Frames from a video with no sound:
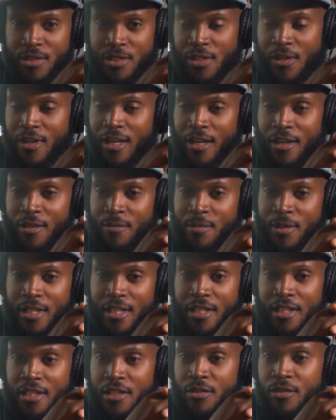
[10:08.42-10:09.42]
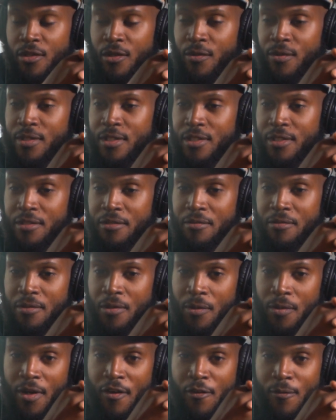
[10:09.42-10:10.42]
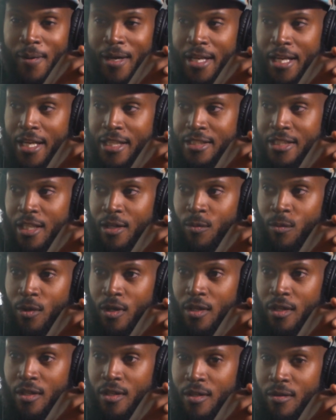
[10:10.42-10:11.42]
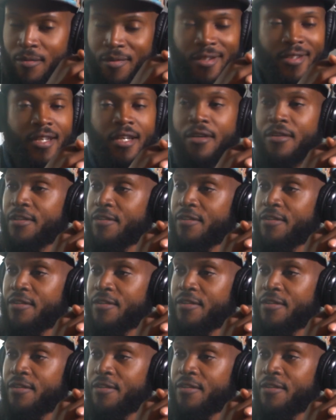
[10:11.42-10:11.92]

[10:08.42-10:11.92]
because when you start out in the beginning, everybody has that one.